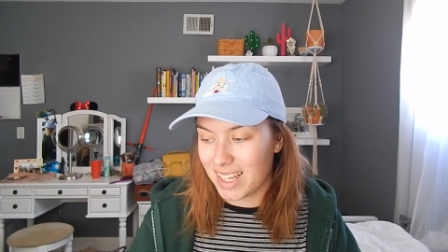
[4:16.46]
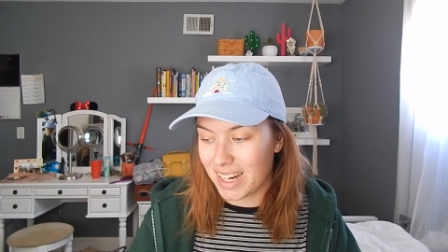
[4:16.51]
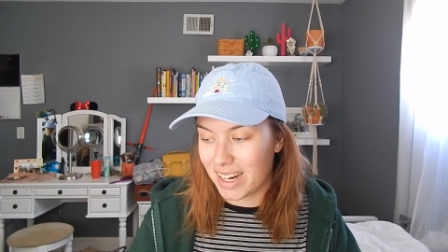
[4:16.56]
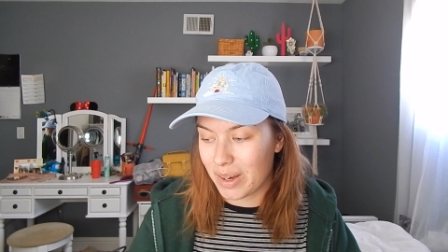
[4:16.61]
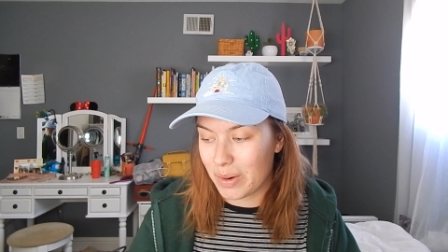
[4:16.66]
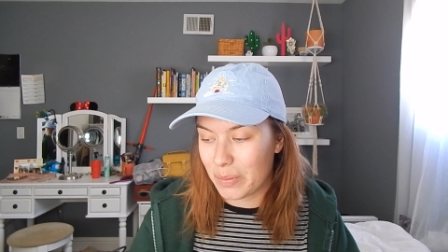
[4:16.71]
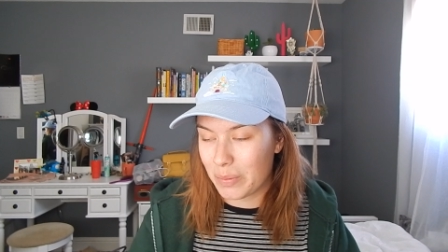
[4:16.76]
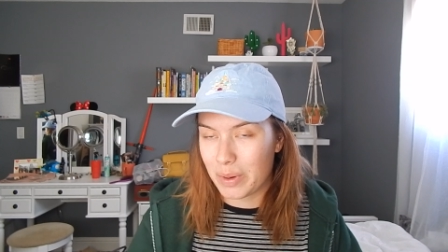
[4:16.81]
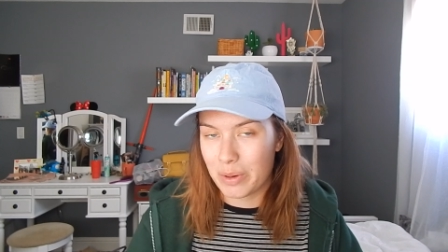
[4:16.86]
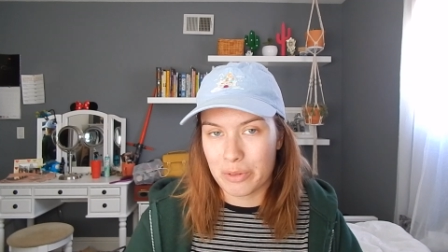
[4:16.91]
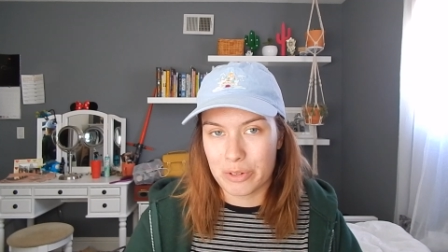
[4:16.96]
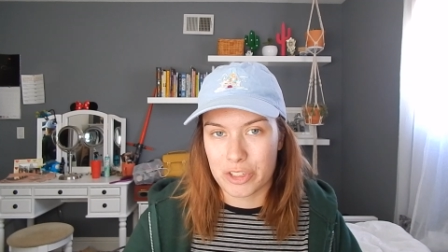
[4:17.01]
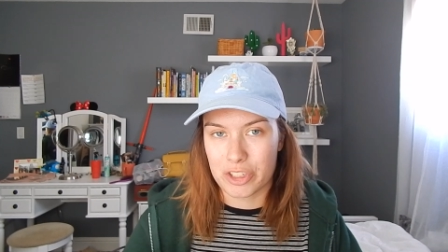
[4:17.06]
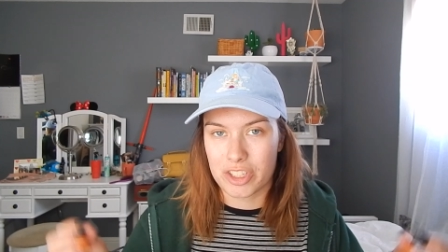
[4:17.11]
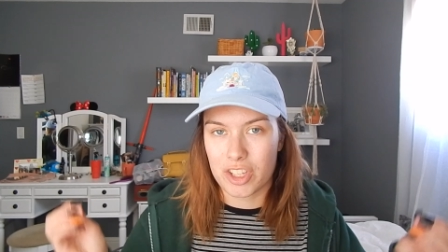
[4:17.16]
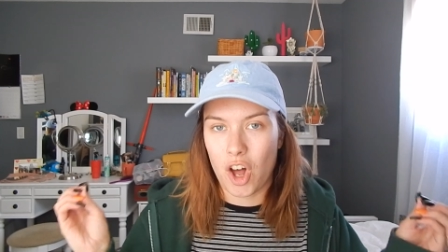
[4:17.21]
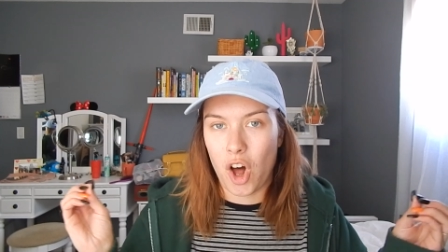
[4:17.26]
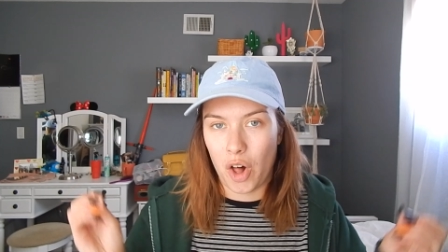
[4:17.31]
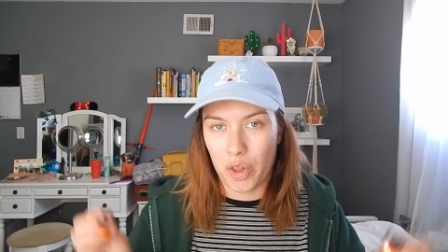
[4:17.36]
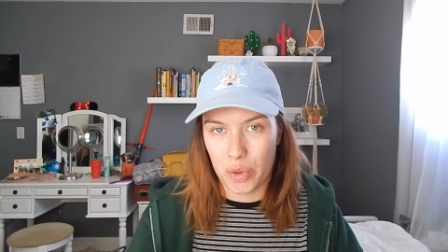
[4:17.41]
you know, it
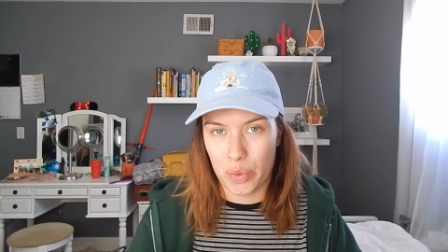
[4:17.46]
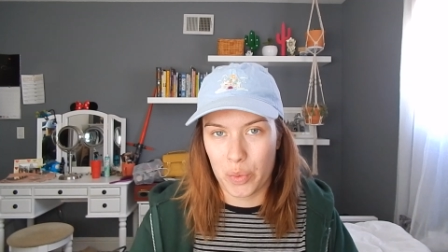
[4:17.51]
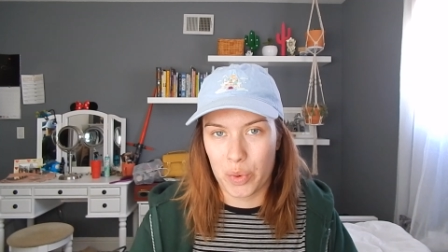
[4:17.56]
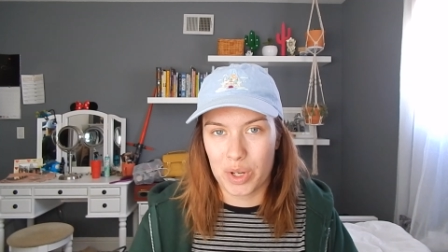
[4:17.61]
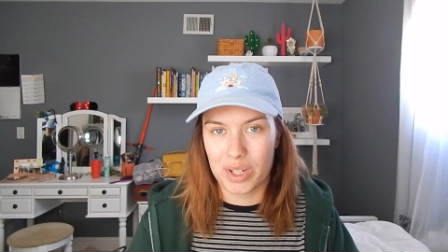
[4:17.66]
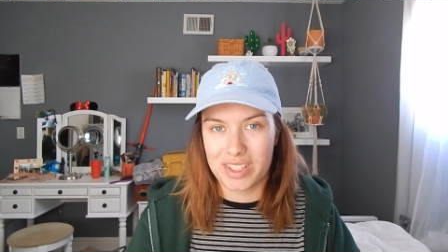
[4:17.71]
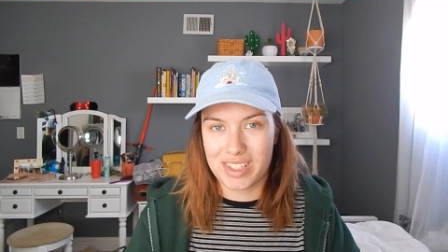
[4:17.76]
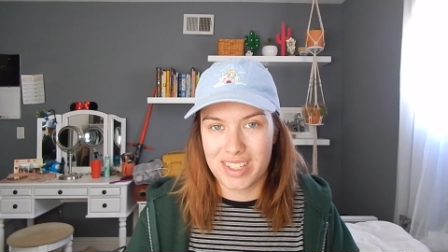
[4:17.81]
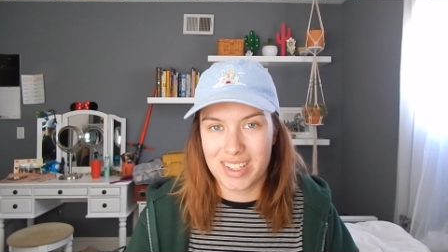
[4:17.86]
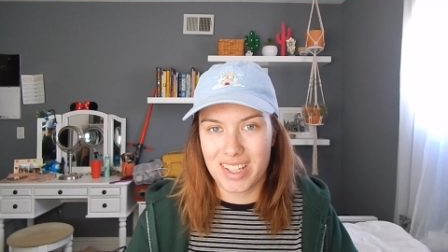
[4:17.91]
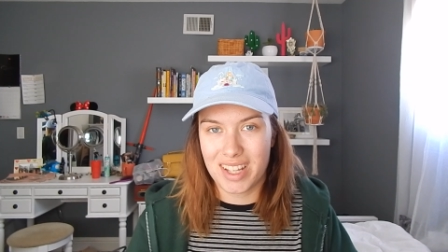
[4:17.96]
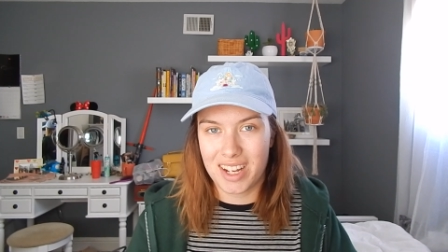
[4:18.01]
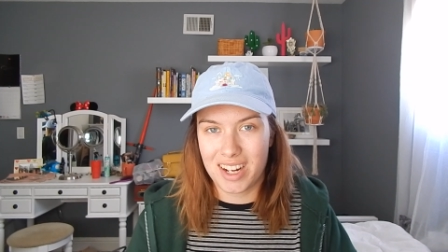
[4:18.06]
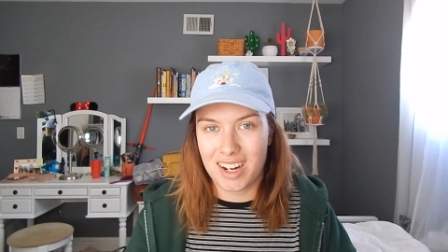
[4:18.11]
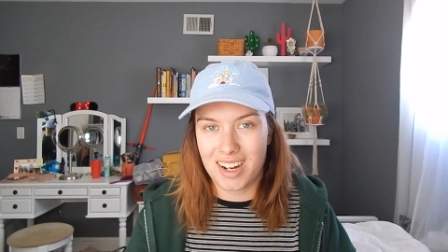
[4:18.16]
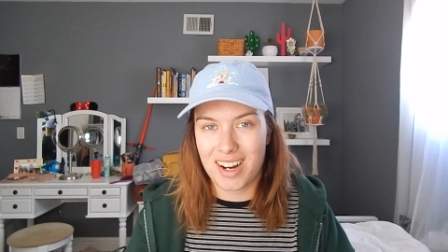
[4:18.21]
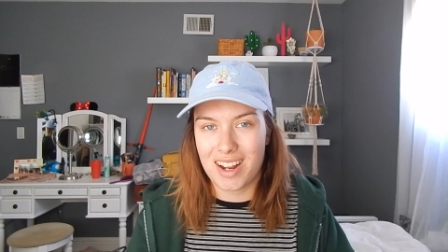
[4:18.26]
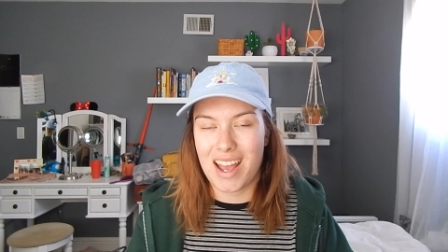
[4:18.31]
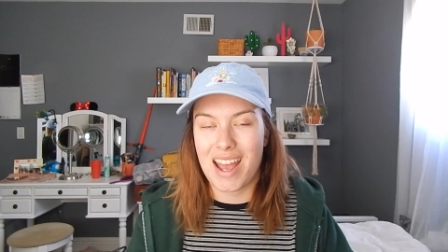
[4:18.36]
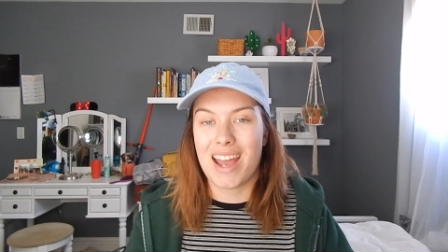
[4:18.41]
was just all the words in
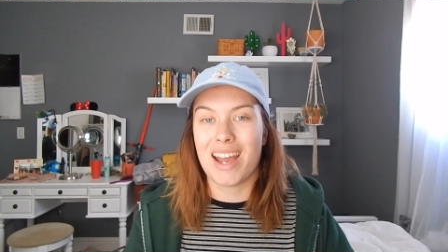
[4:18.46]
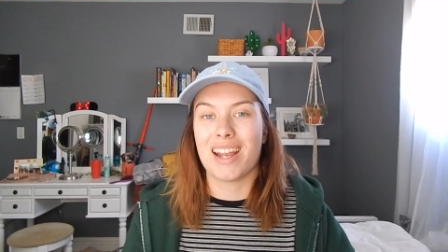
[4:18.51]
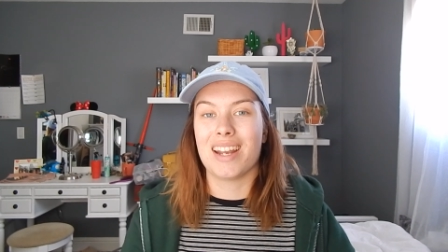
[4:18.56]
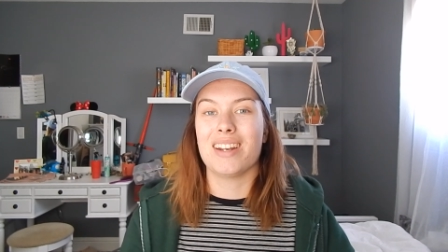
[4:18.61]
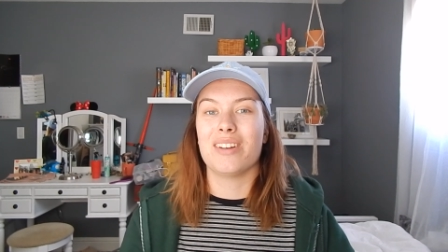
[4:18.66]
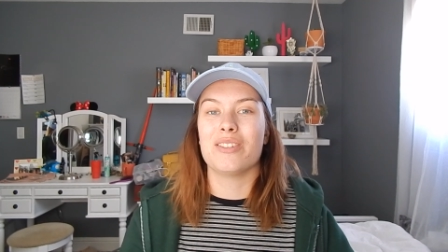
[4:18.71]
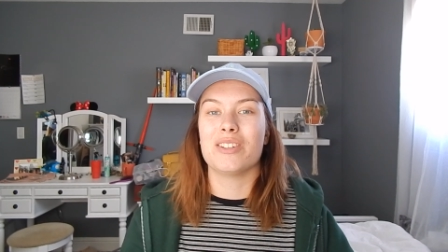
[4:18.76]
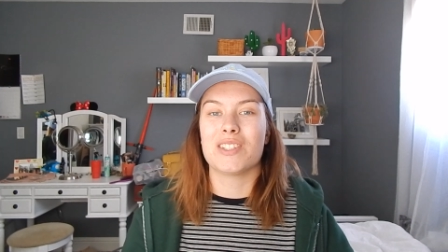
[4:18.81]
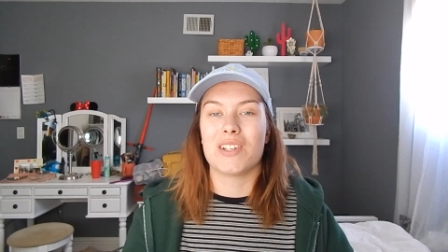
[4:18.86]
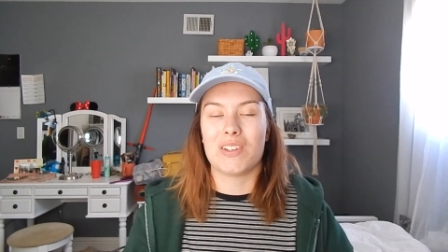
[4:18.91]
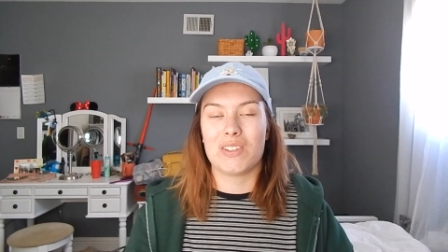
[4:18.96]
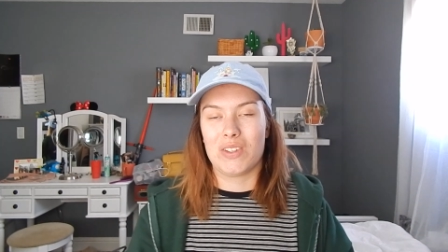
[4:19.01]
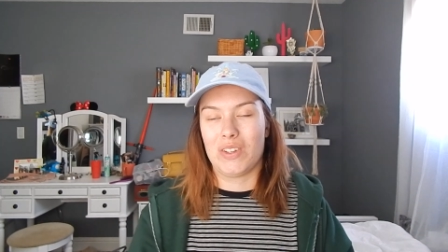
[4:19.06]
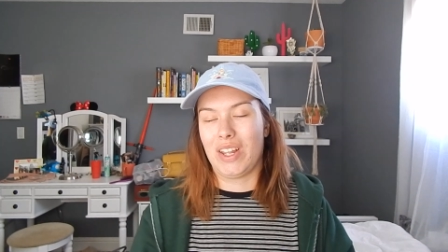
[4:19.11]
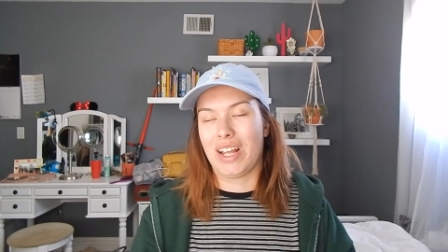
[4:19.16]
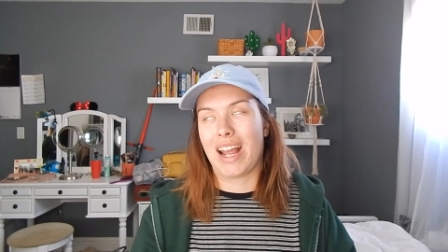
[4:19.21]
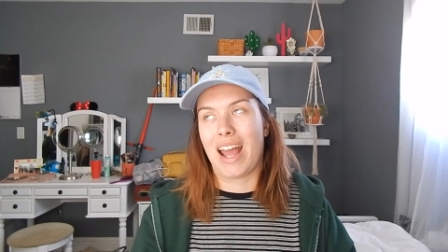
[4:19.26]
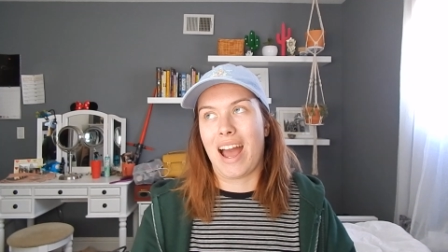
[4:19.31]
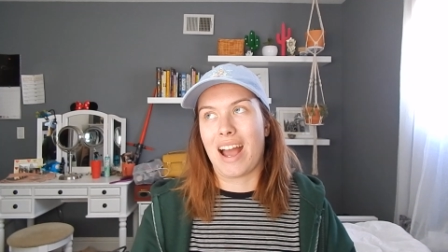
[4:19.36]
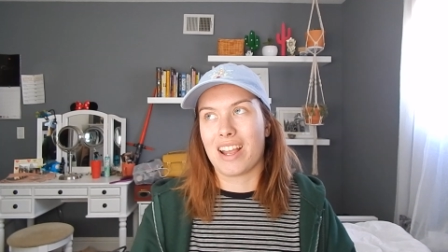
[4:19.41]
there and it was
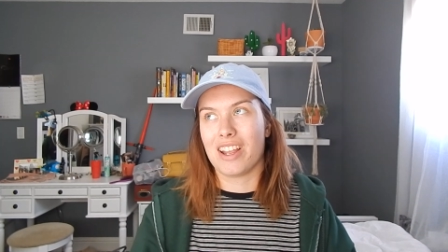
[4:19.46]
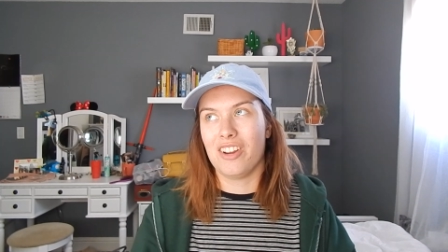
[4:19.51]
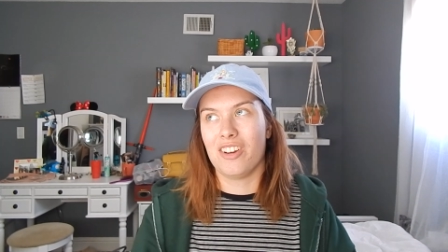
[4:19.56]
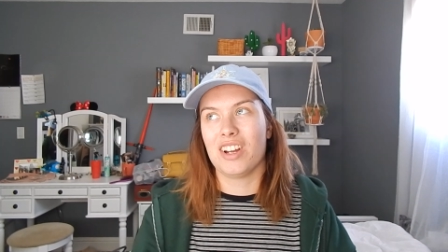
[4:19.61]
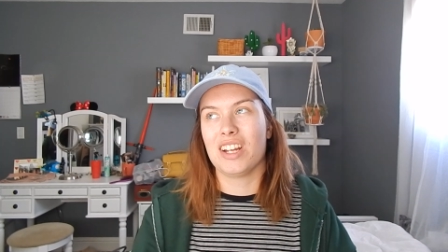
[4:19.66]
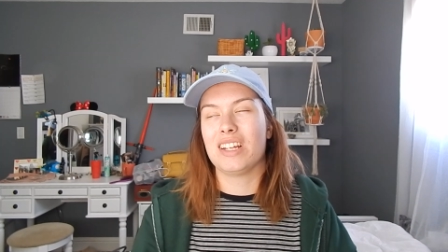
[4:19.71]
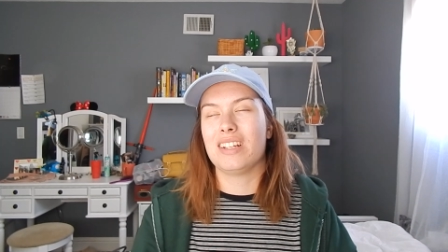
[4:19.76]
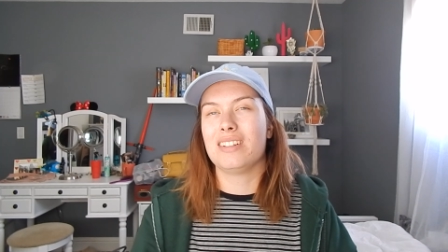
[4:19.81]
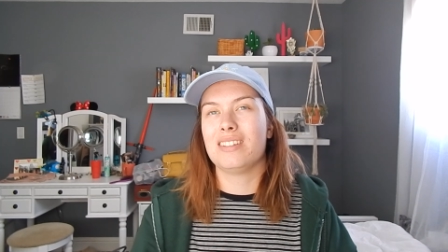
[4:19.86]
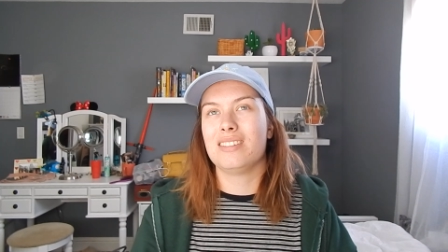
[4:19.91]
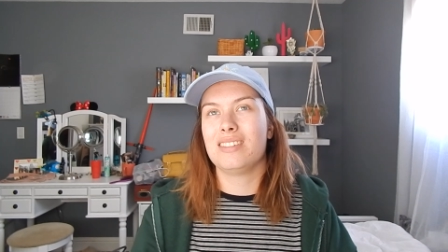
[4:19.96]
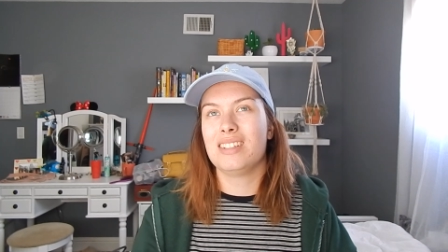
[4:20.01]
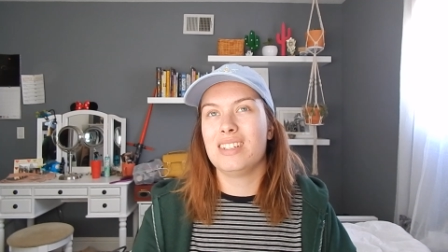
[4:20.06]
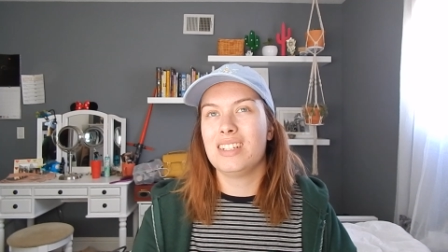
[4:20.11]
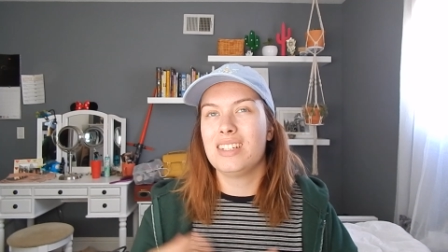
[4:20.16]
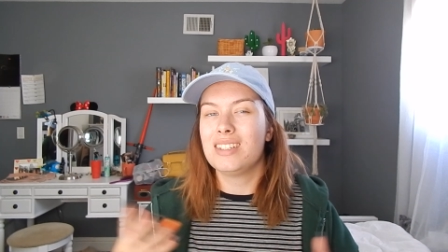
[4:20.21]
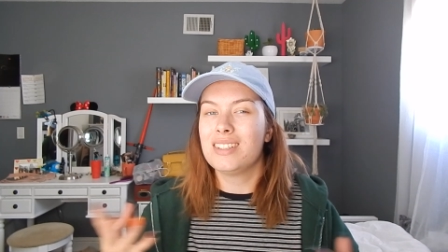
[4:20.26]
also like accurate.